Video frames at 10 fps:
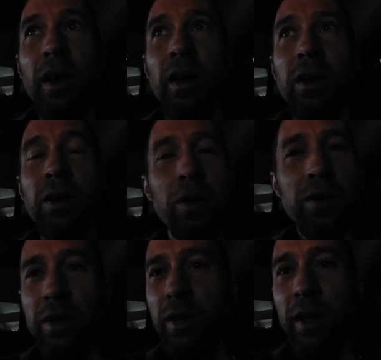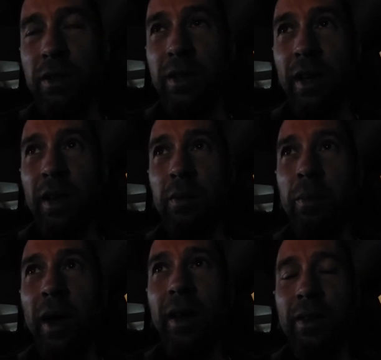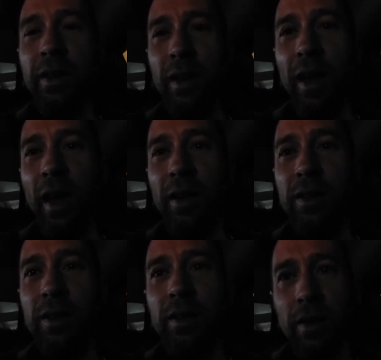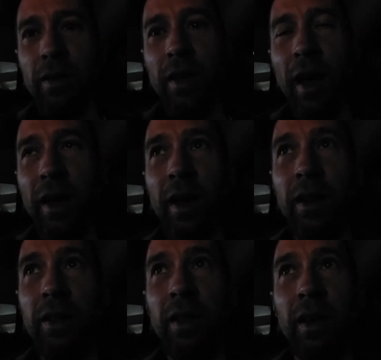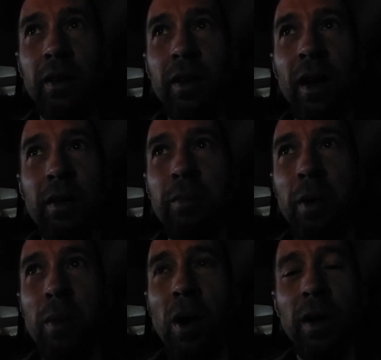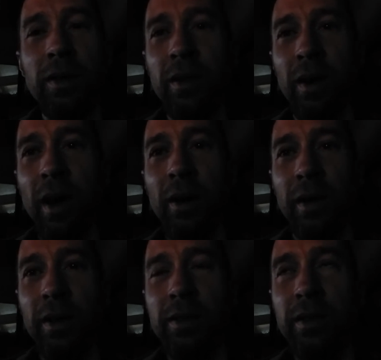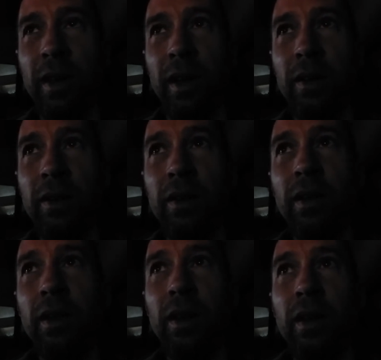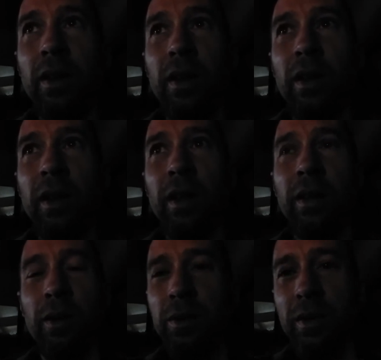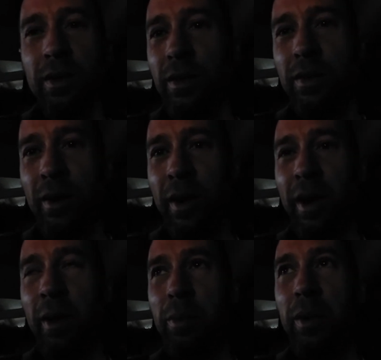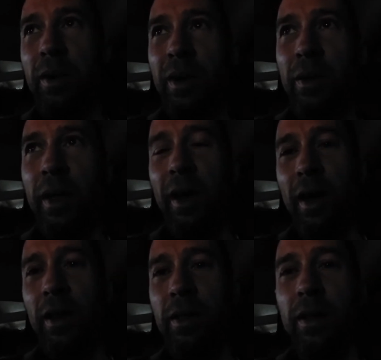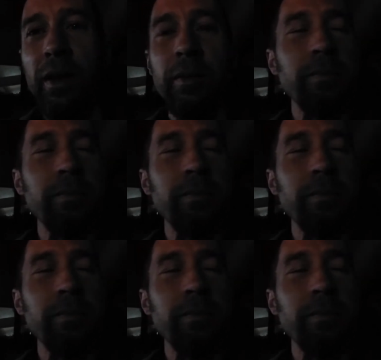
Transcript: You should get skinned making the catch. That kind of thing. Not my ball hits the ground and gets skinned loses its grip, you know, that kind of thing.